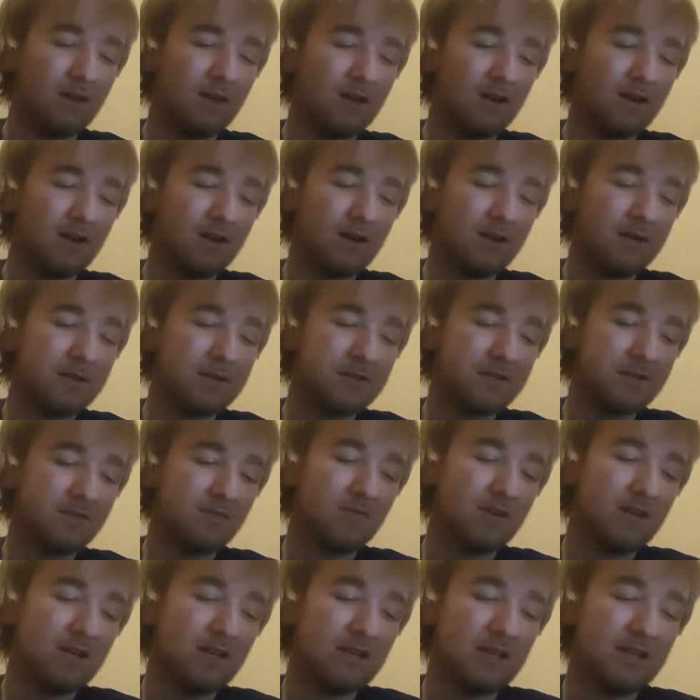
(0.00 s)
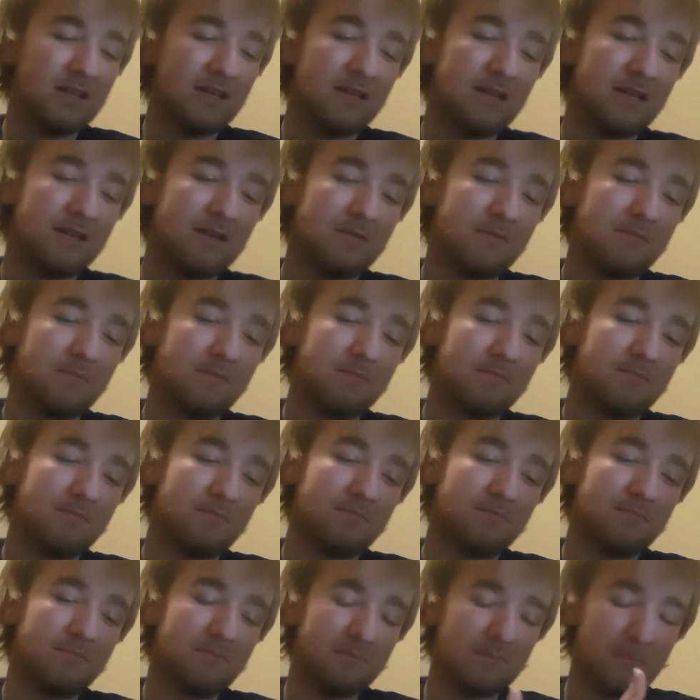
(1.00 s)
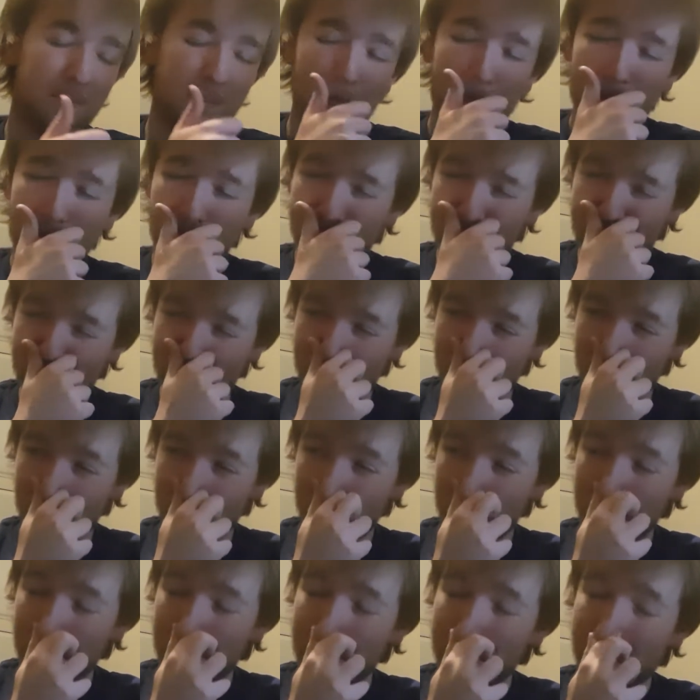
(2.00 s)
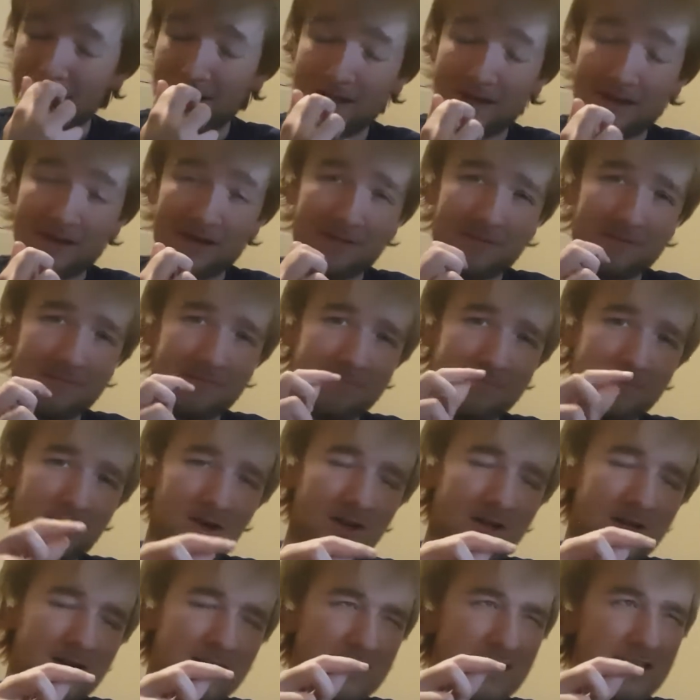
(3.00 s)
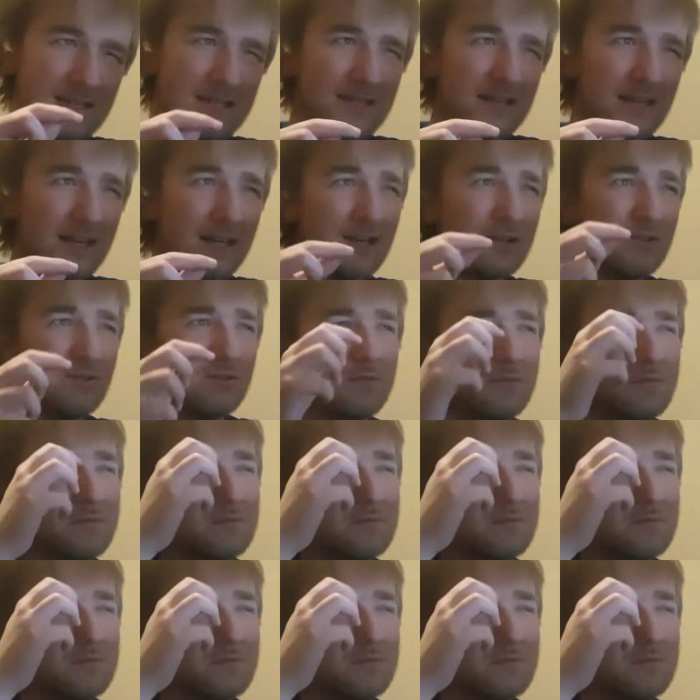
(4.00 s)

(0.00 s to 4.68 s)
I know it's a really, really minor detail,